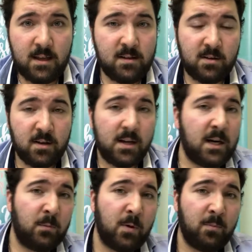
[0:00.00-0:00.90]
Sure, they
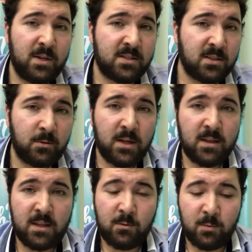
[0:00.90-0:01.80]
won't
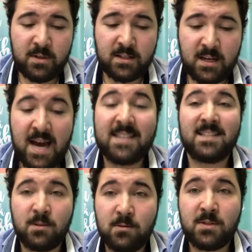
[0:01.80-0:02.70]
be as
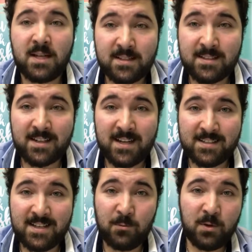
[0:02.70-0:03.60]
enthusiastic as
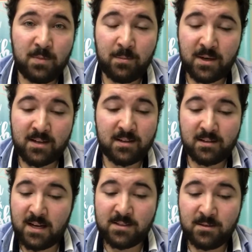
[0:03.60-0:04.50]
they would be, but
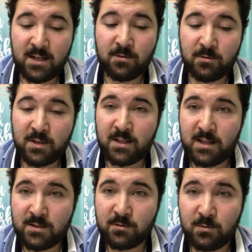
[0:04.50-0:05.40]
as you get through the
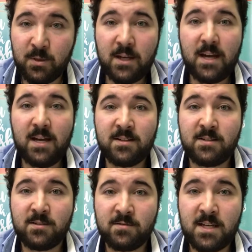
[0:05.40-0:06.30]
classroom, it
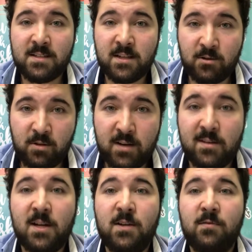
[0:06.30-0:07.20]
serves as a crutch
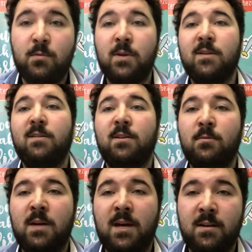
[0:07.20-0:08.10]
for which you
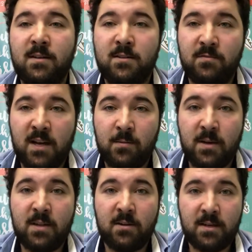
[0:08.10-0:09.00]
can
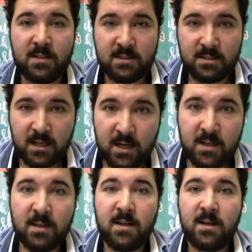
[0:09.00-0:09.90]
develop their
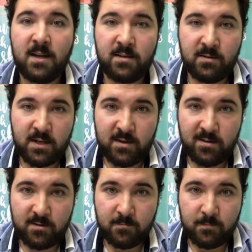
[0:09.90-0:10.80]
entire
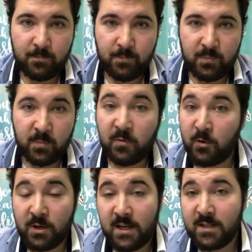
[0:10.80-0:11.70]
education
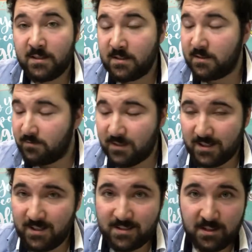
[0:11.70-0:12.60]
before getting into the
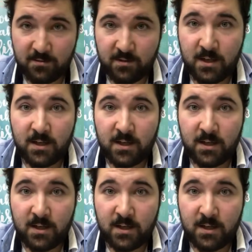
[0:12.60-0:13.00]
finicky stuff.